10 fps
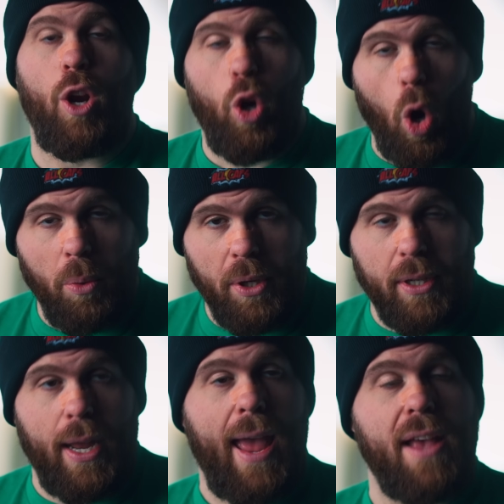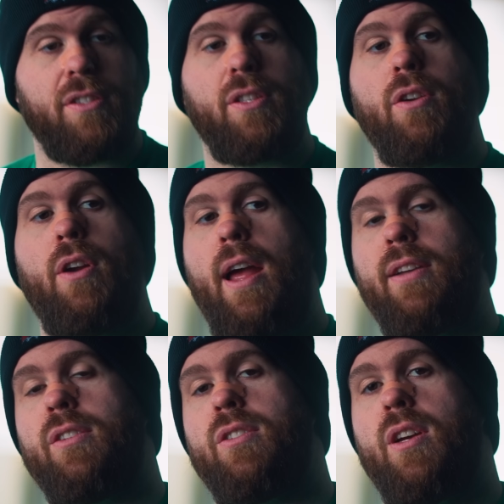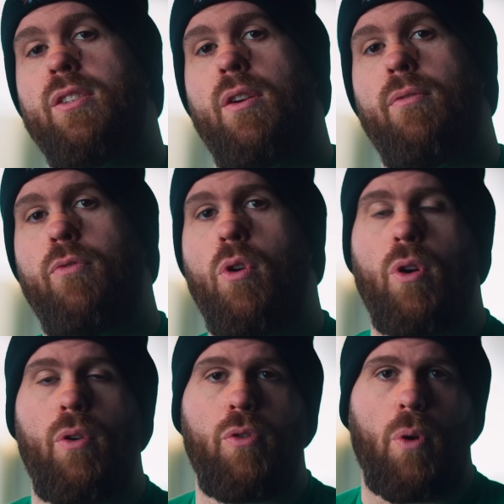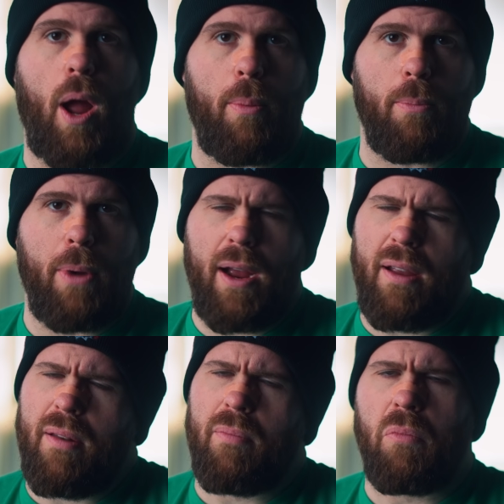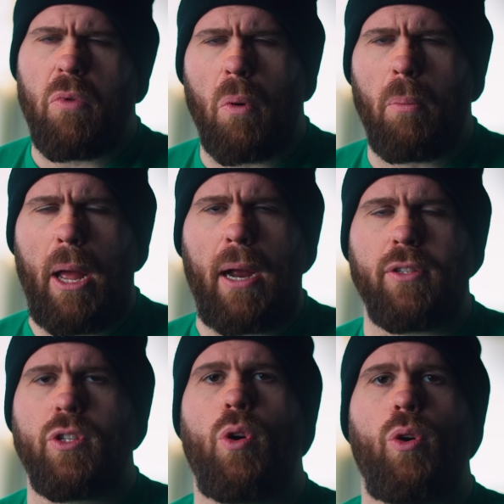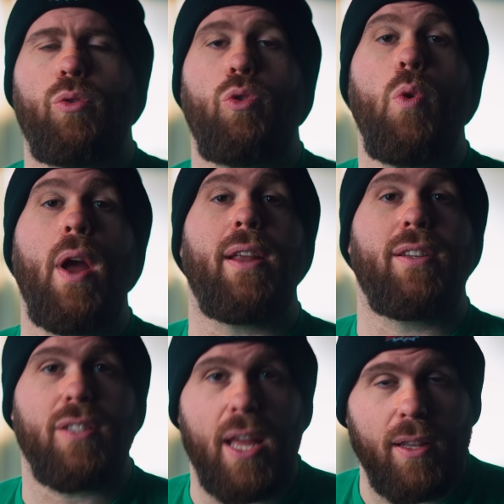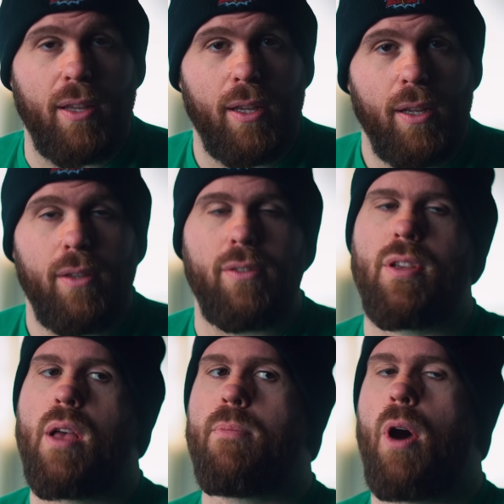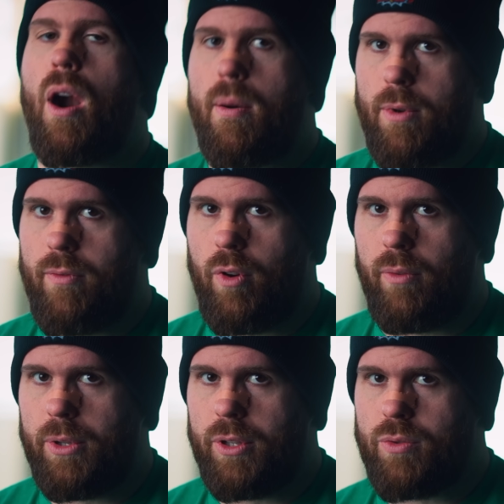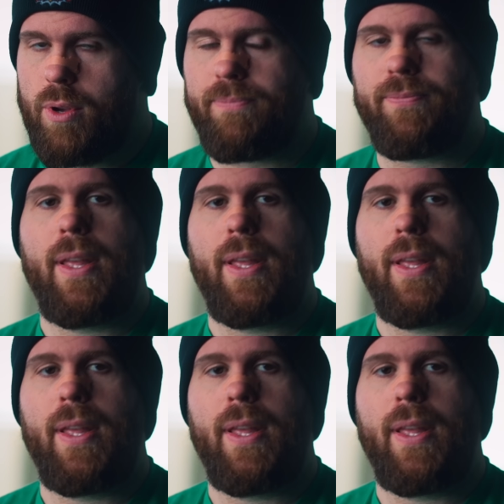goated S-tier exercise for your upper back and your back as a whole to an extent, some arm involvement as well.